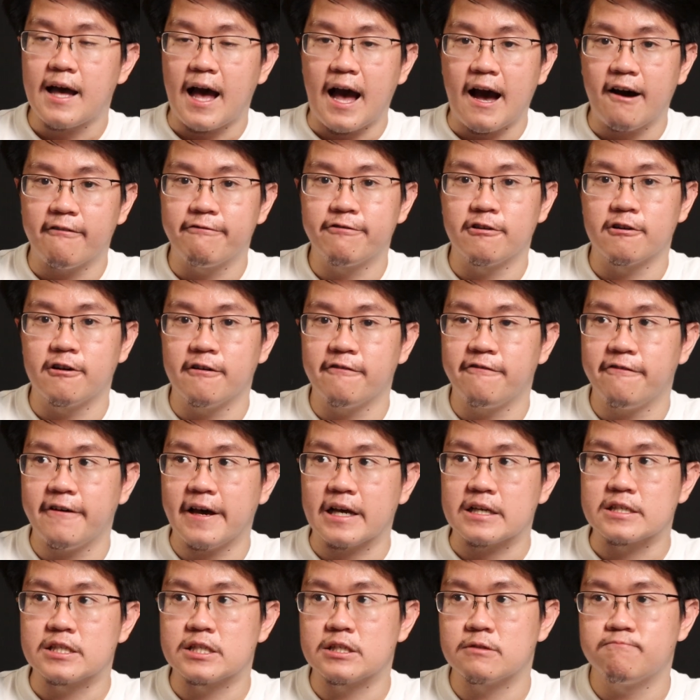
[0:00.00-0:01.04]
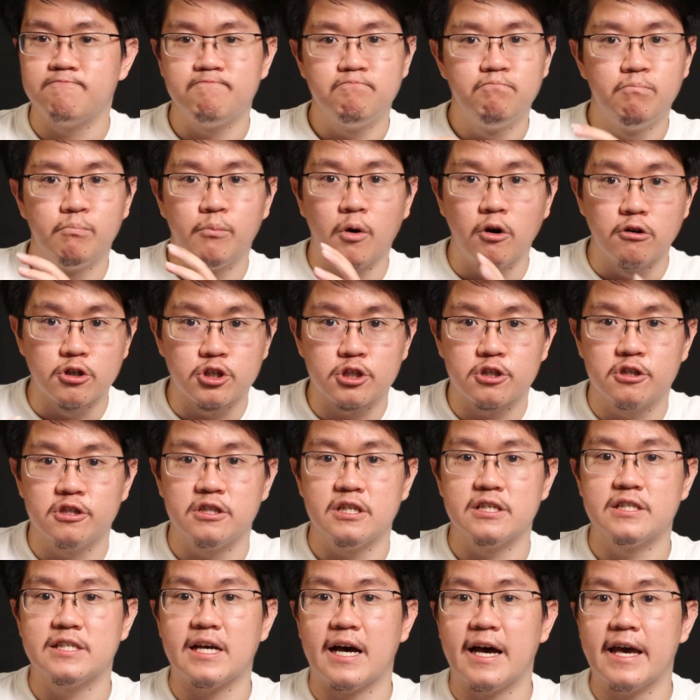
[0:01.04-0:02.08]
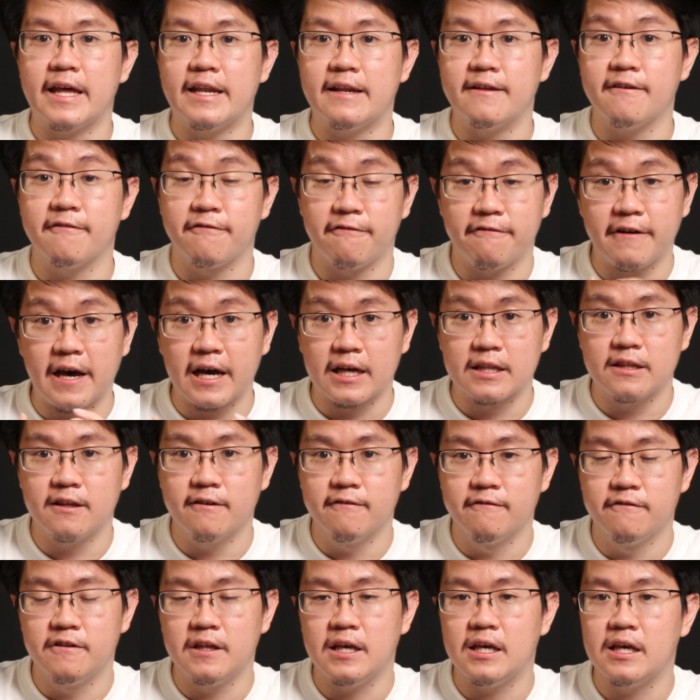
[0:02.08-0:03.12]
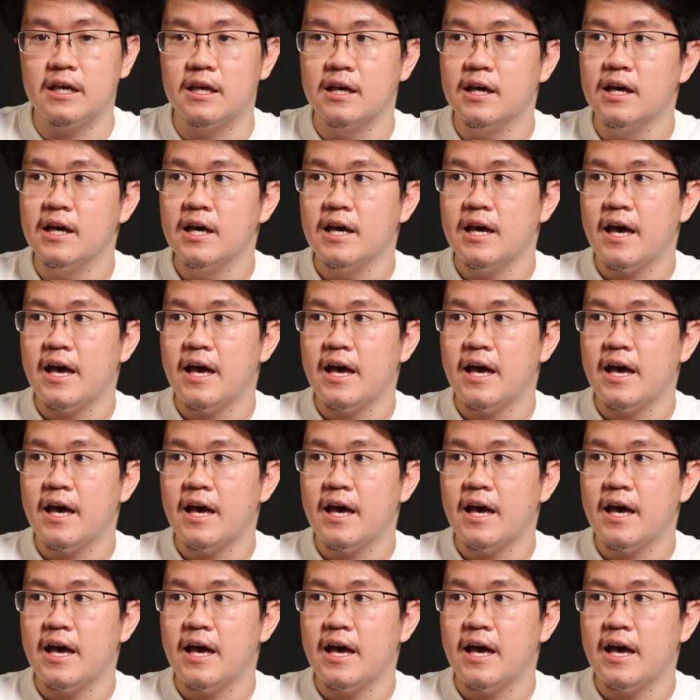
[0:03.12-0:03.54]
After Effects motion design effectively.